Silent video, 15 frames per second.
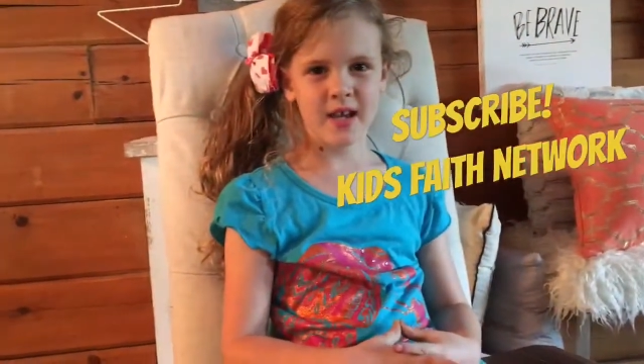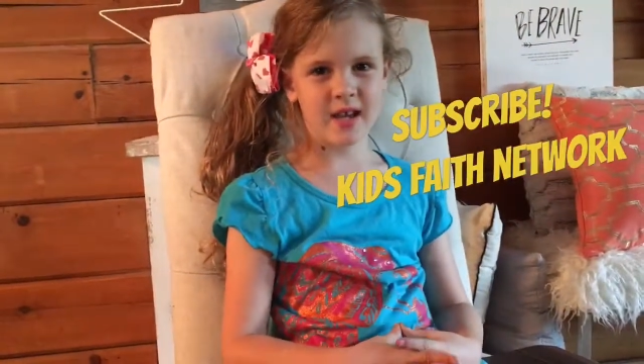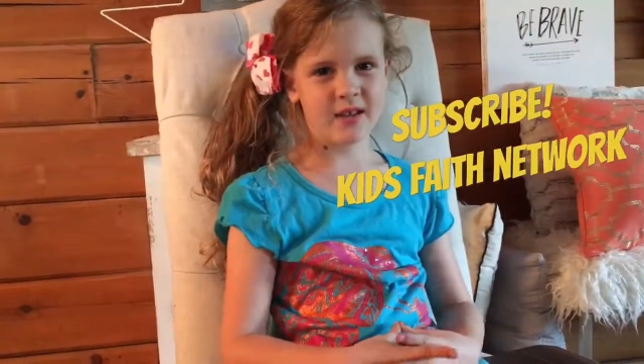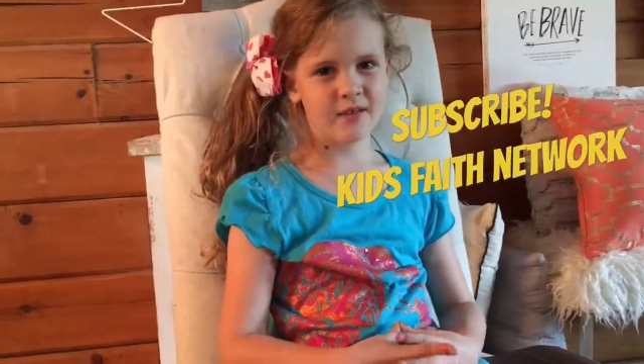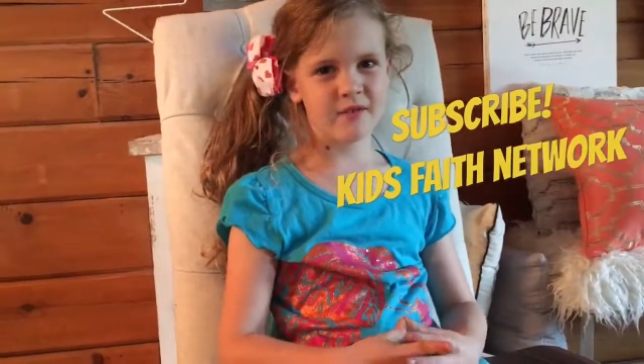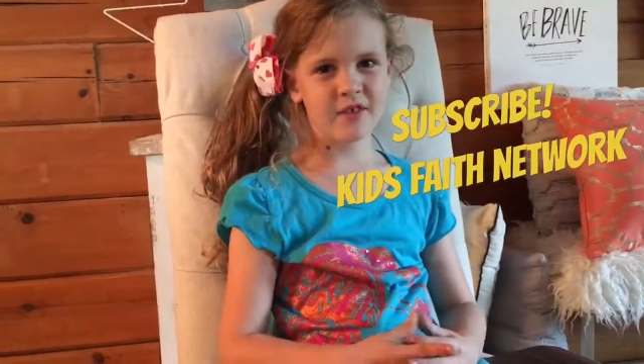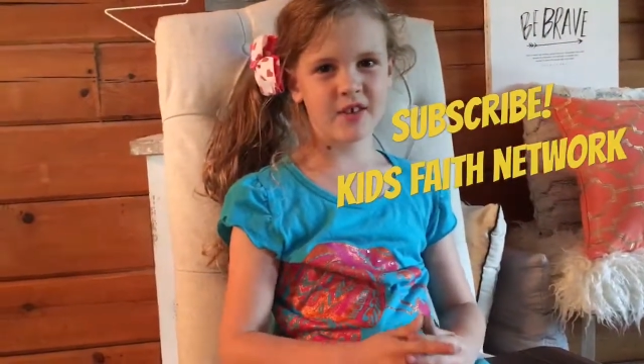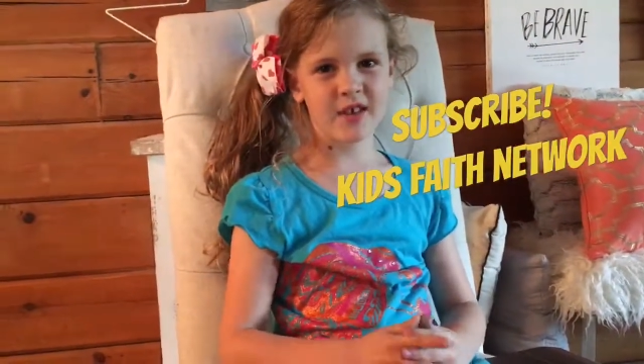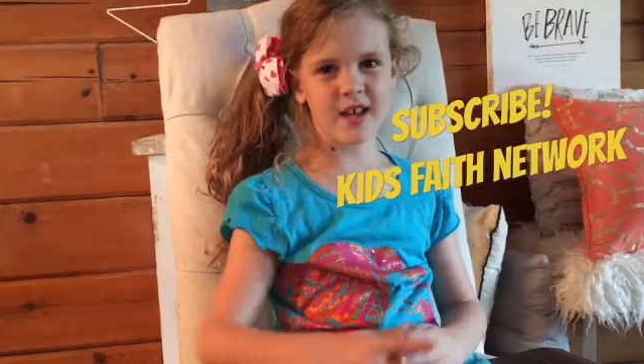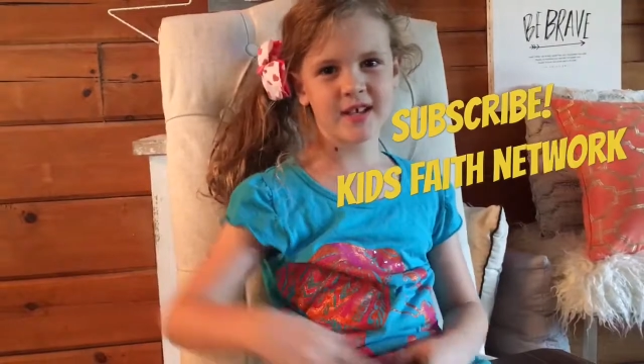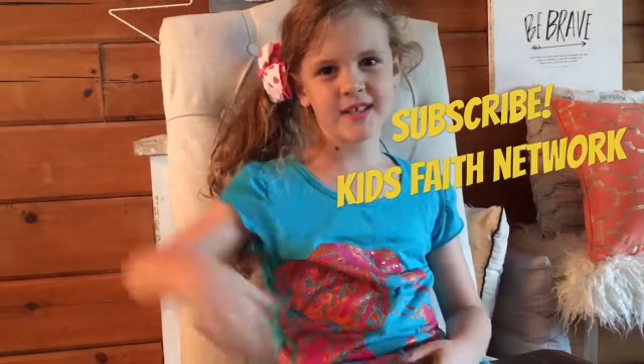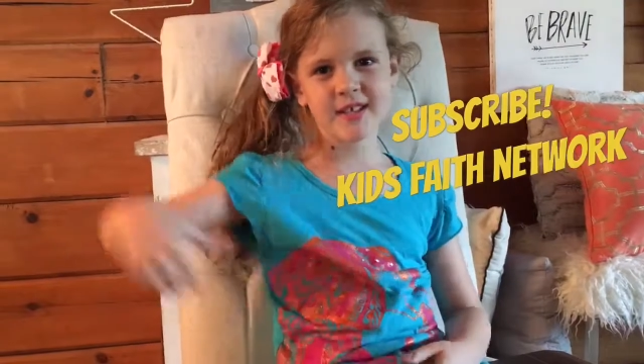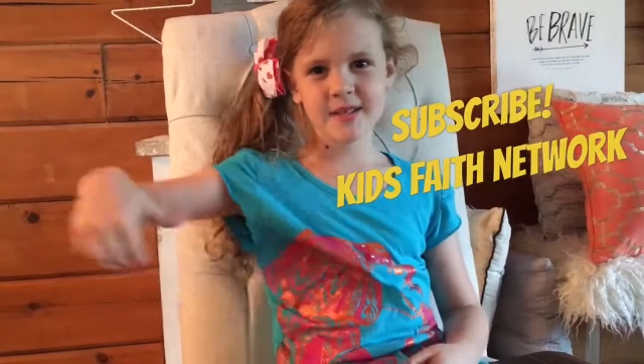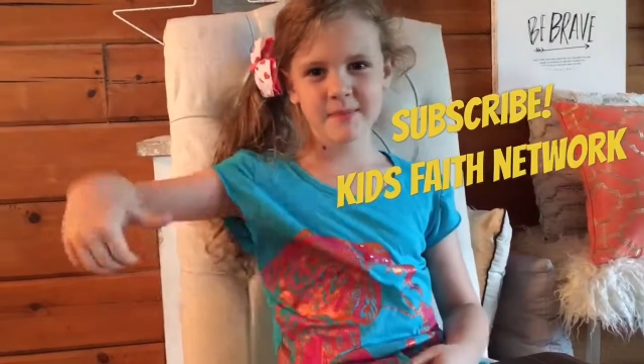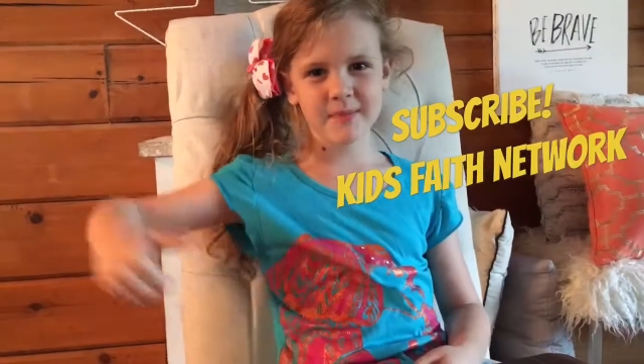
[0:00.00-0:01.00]
And if you
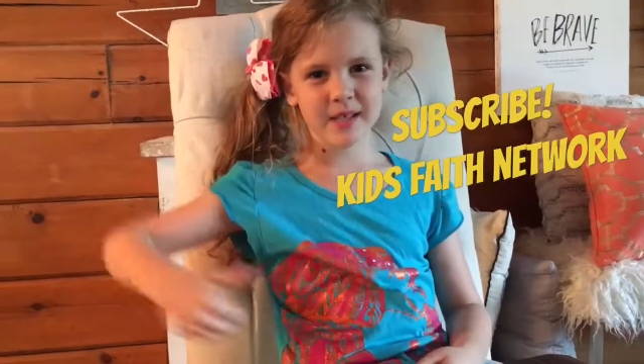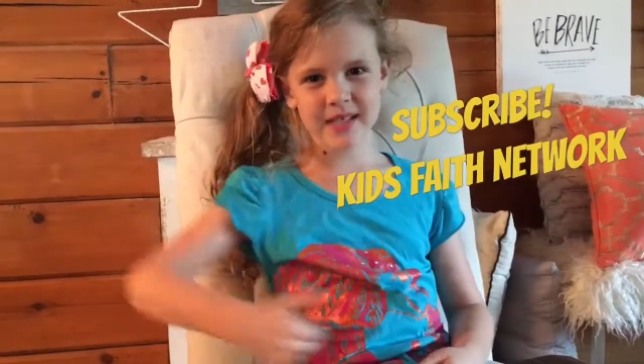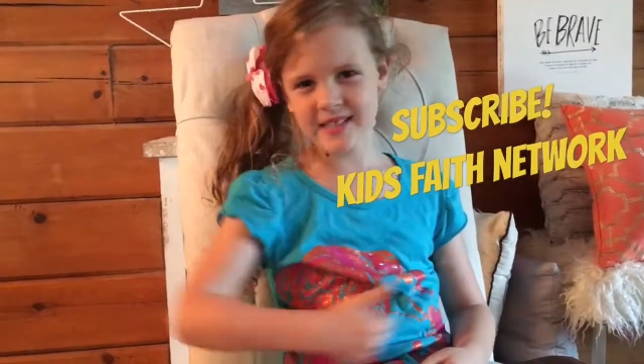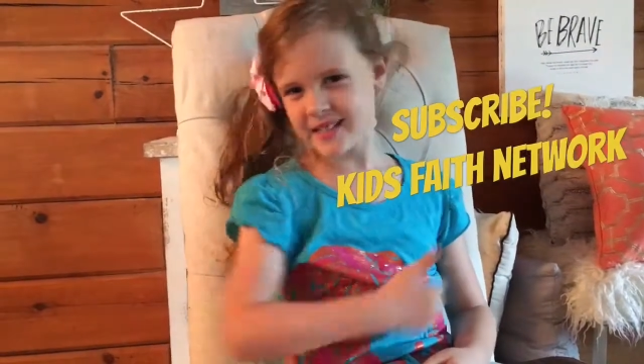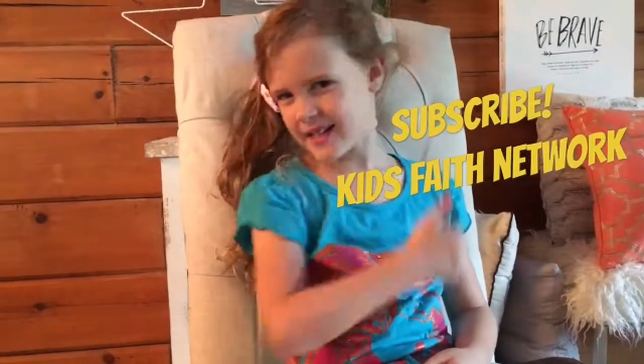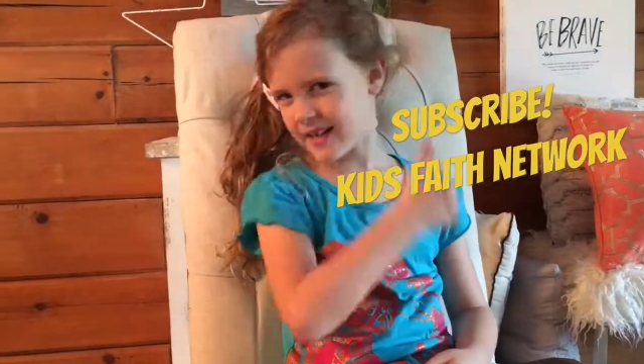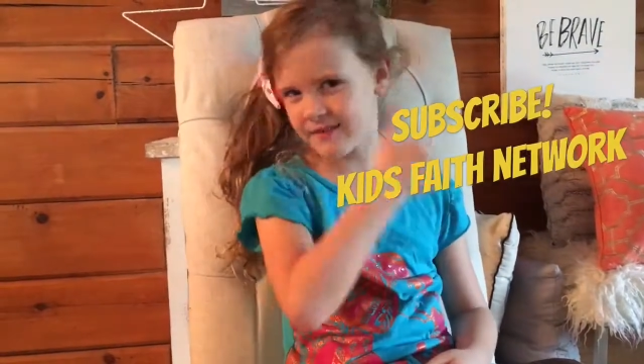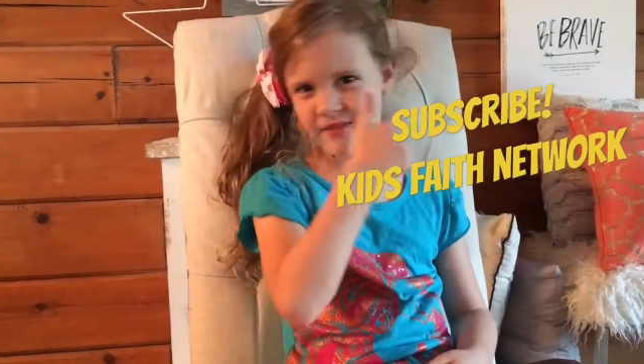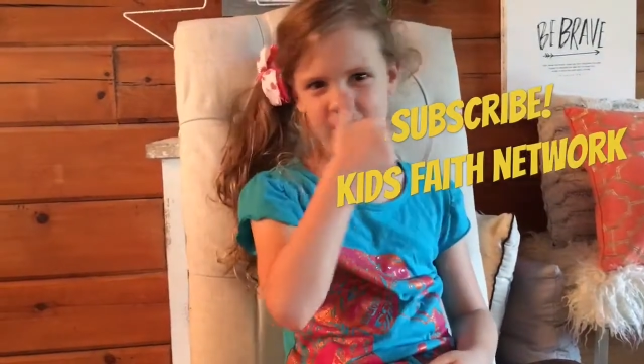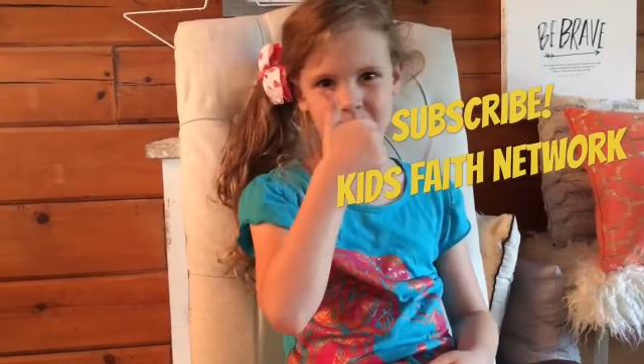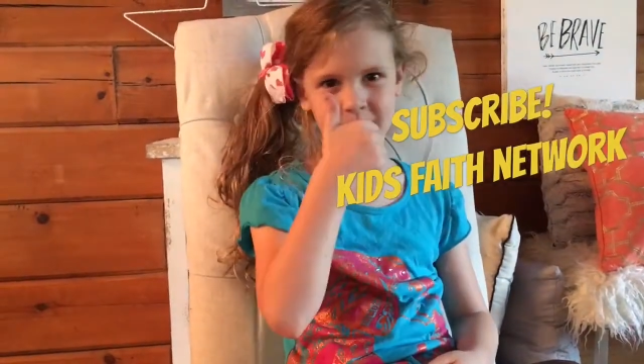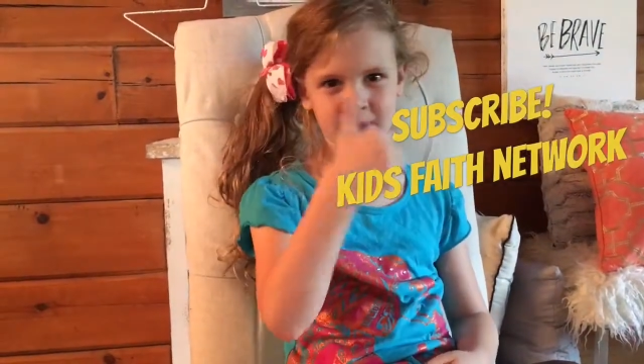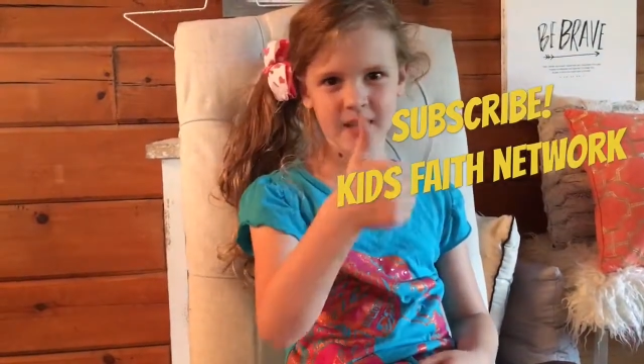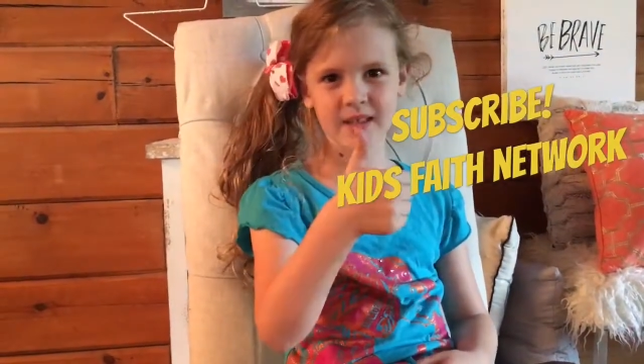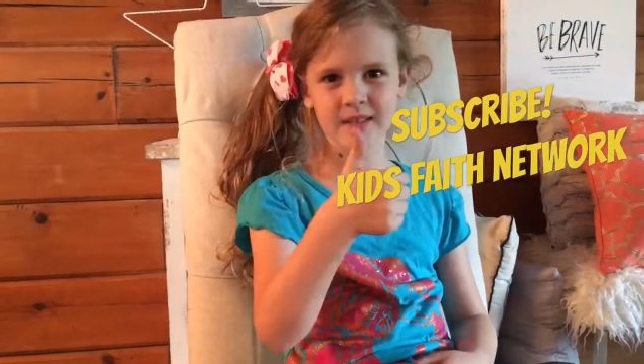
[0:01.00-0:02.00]
liked it, please give
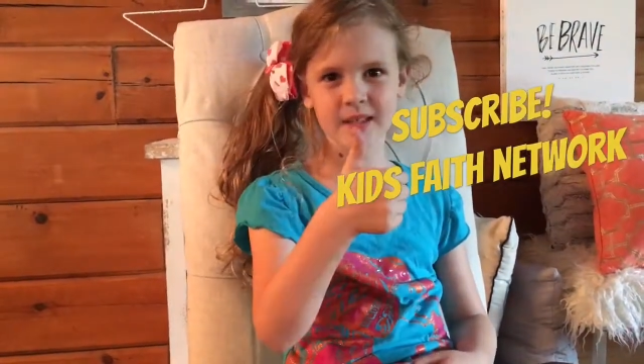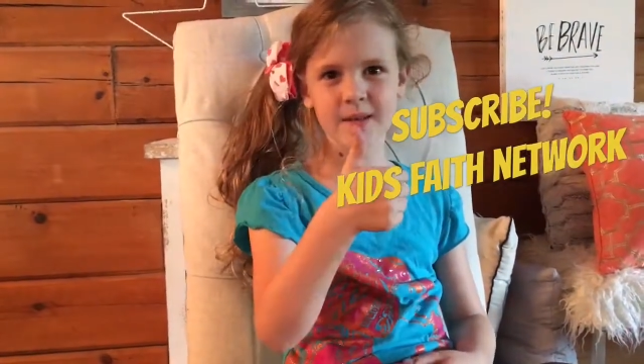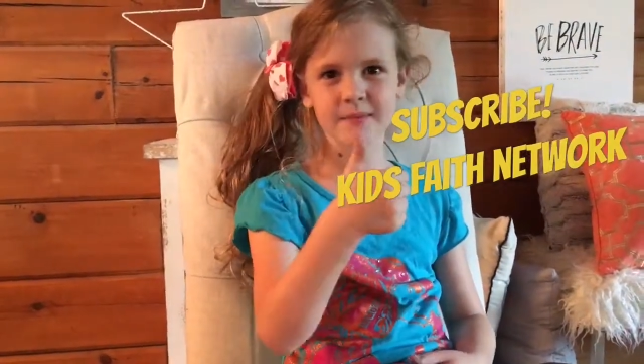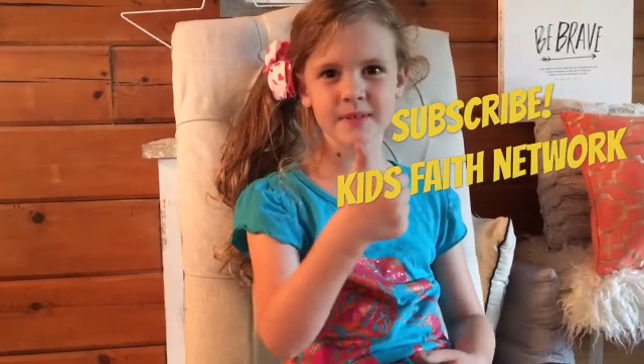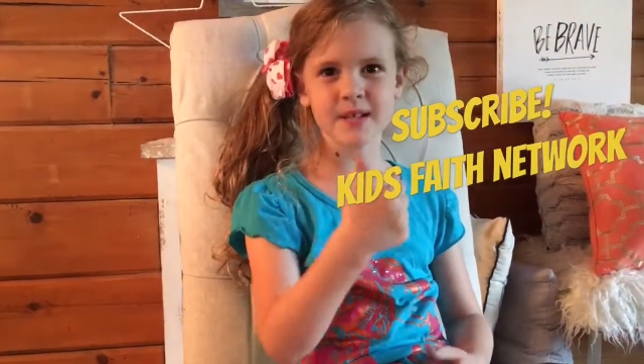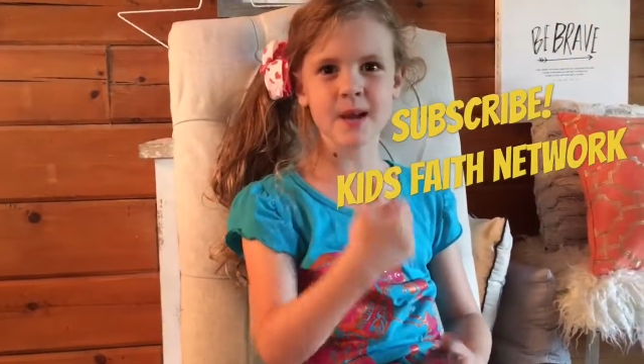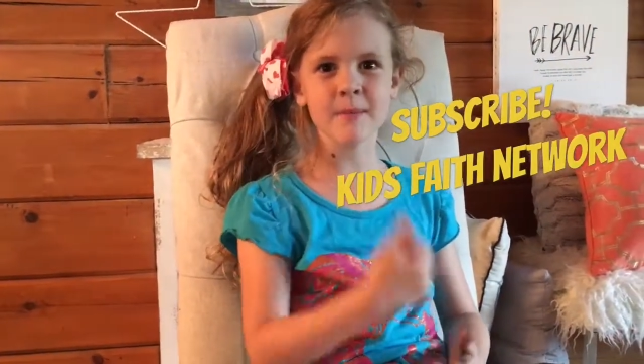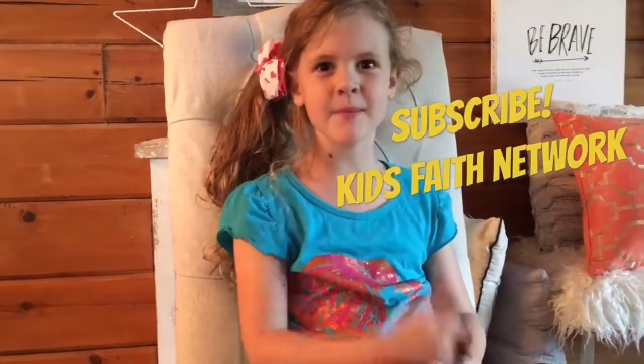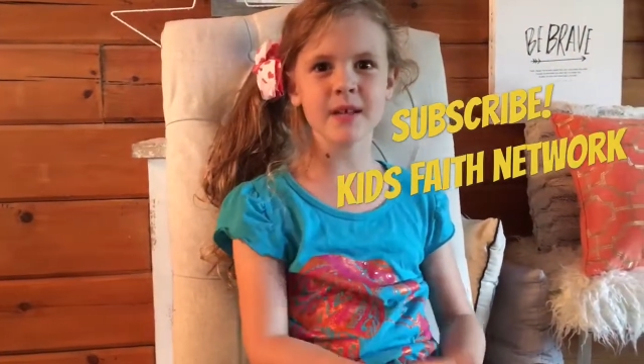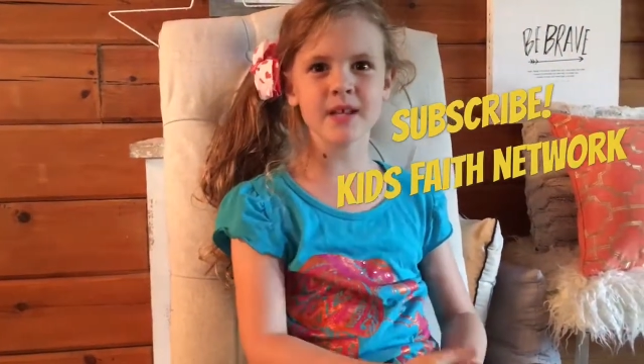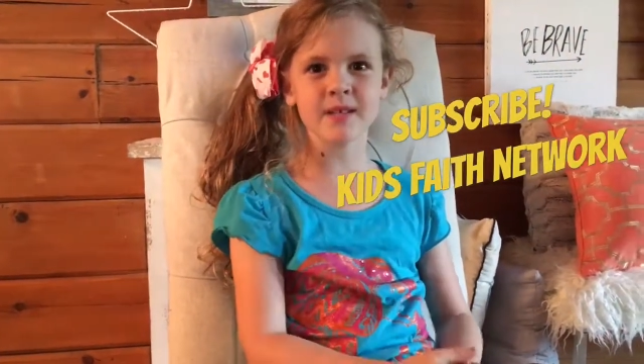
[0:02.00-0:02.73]
it a big thumbs up